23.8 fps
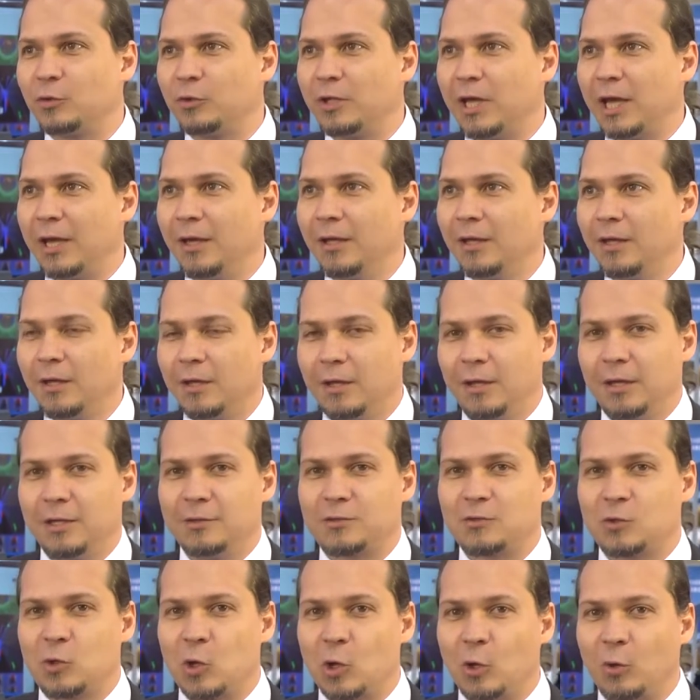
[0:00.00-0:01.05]
today,
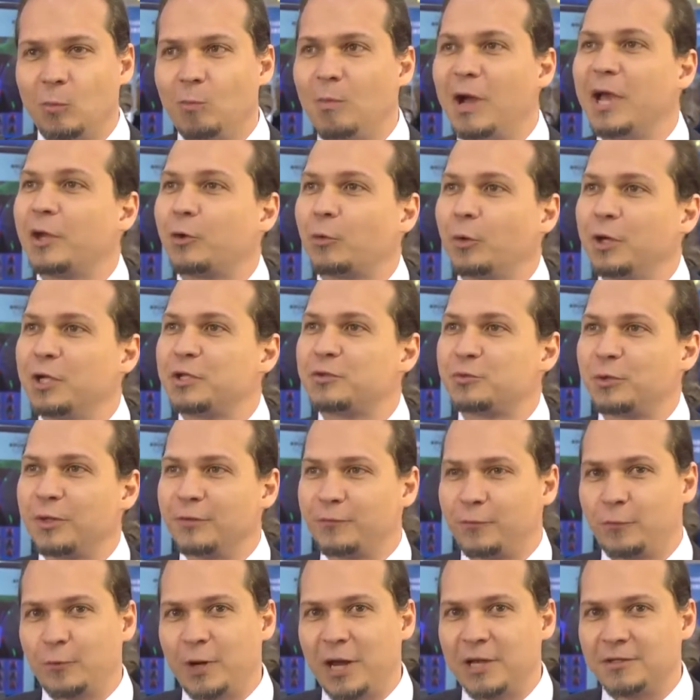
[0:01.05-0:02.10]
it's called
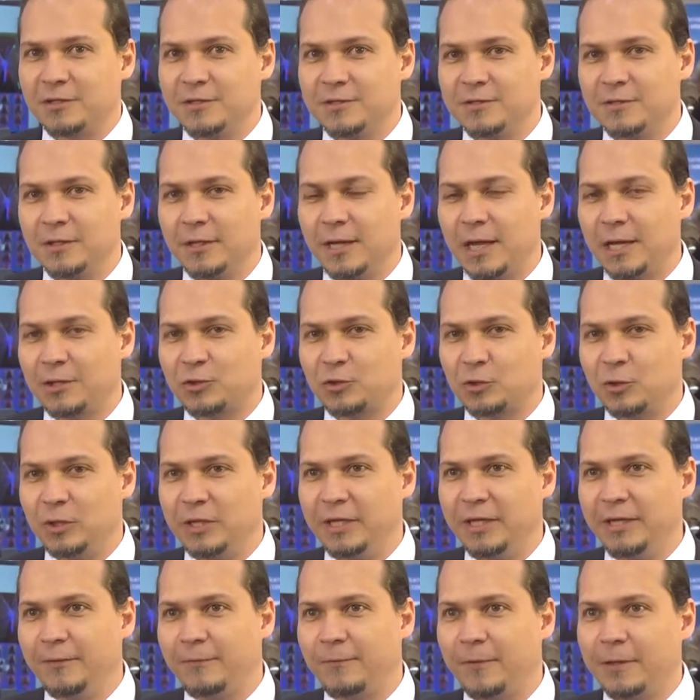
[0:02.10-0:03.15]
µ-XRF, and
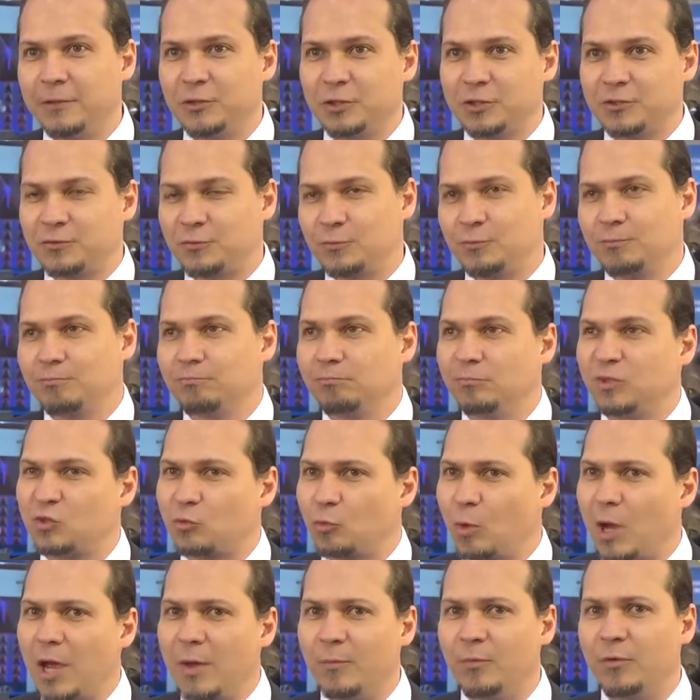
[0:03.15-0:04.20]
actually if I just
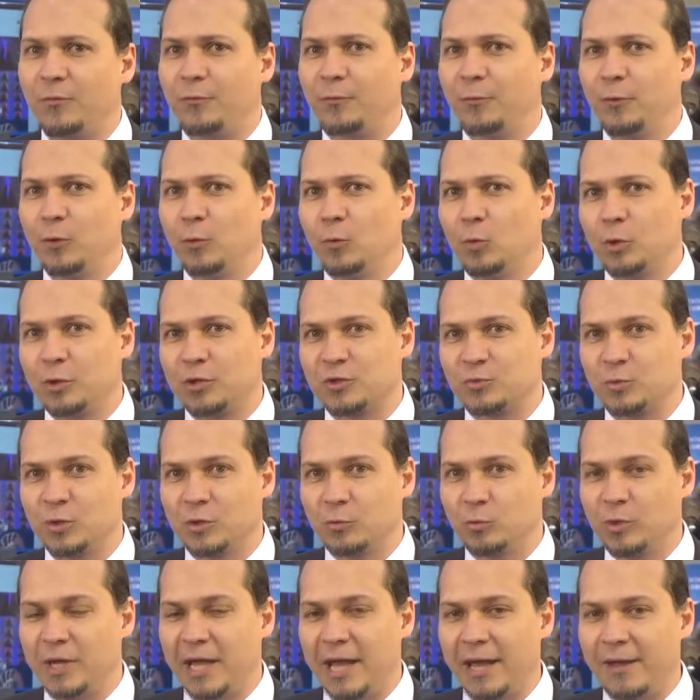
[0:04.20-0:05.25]
describe with few words
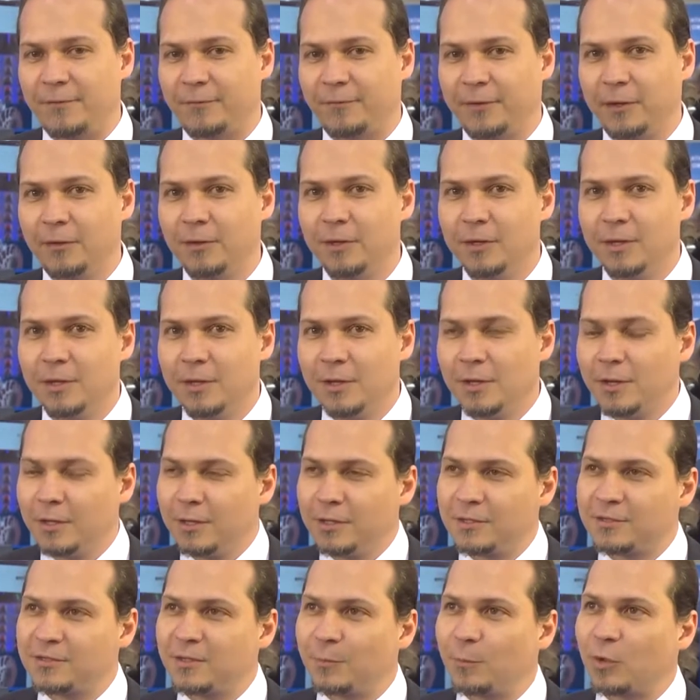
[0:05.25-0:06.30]
what we have here,
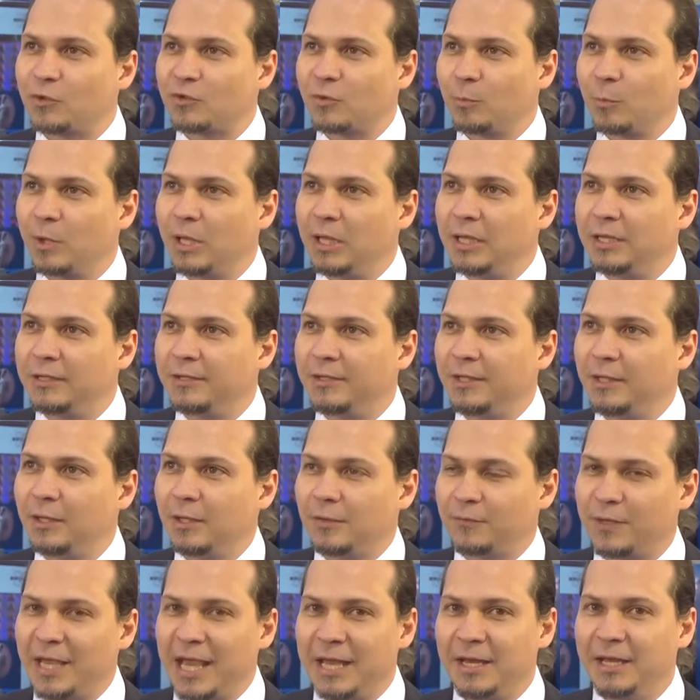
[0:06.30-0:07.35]
is the possibility
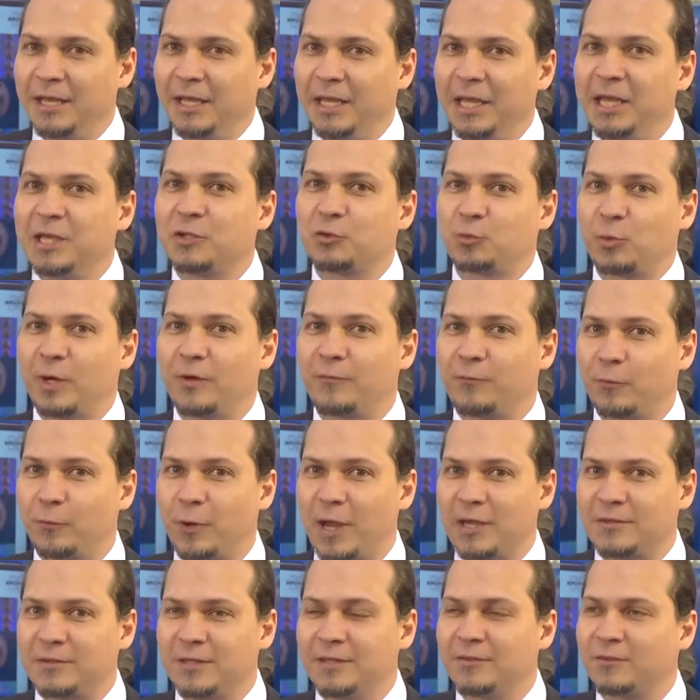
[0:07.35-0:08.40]
of getting X-ray
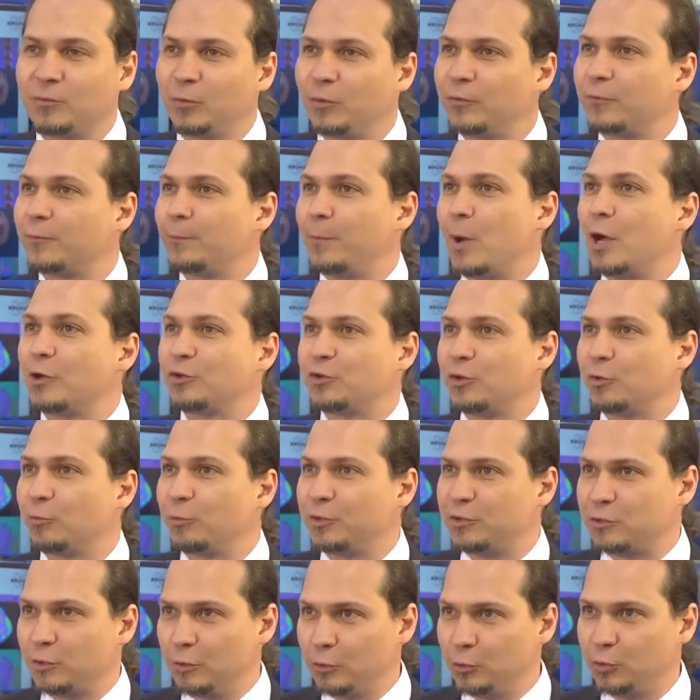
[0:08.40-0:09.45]
fluorescence with partial
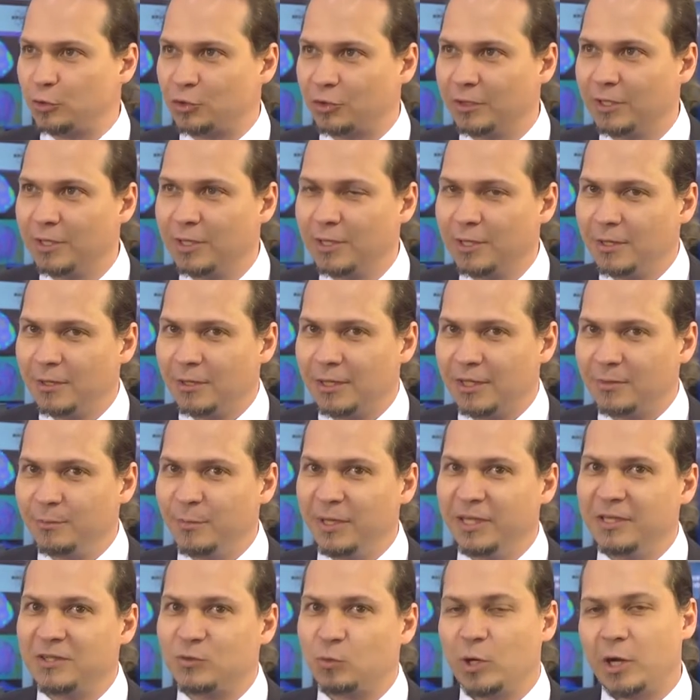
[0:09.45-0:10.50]
resolution. That
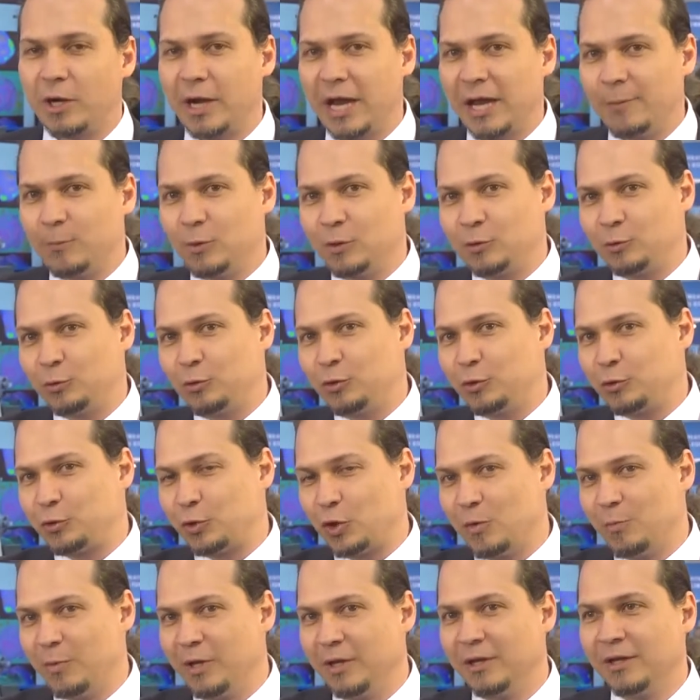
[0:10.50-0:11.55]
means we are able to
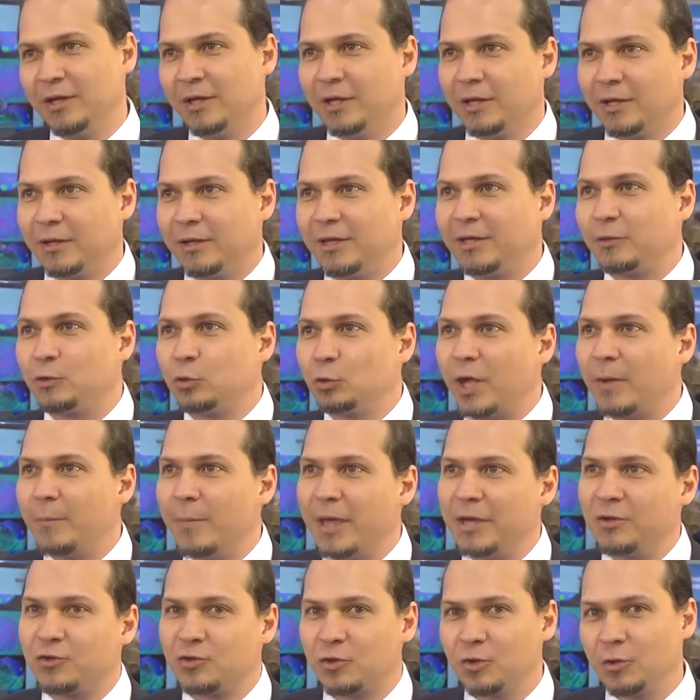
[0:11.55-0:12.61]
determine the
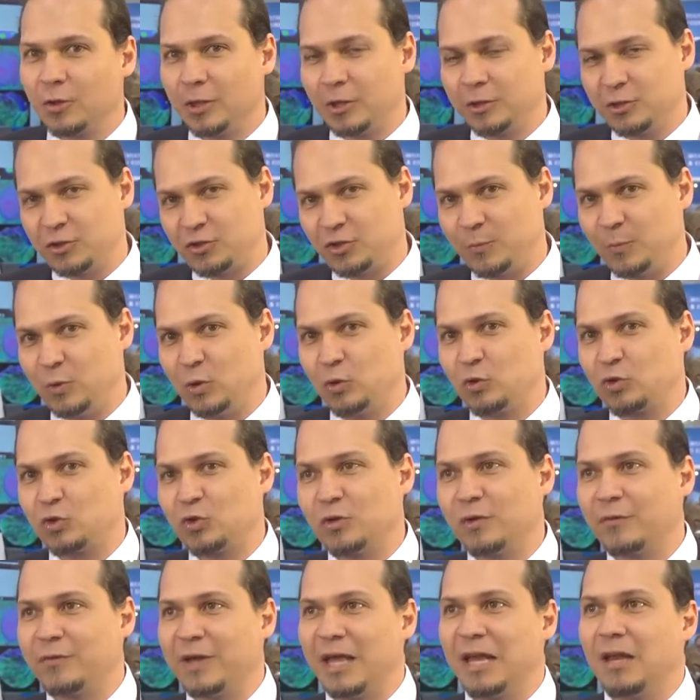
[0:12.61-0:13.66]
two-dimensional distribution of